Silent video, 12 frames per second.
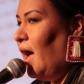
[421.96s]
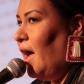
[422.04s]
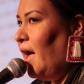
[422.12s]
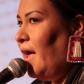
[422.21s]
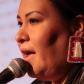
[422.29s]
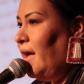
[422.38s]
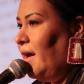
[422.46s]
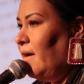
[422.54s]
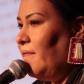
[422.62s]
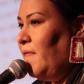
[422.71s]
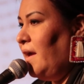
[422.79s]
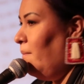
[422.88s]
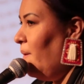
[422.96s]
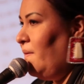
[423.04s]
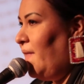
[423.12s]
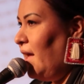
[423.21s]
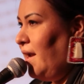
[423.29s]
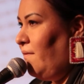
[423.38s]
I think about
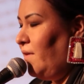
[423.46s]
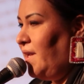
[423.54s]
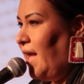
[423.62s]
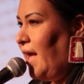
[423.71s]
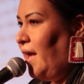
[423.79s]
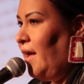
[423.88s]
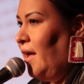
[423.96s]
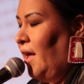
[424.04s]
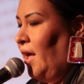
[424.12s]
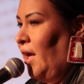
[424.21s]
that every day.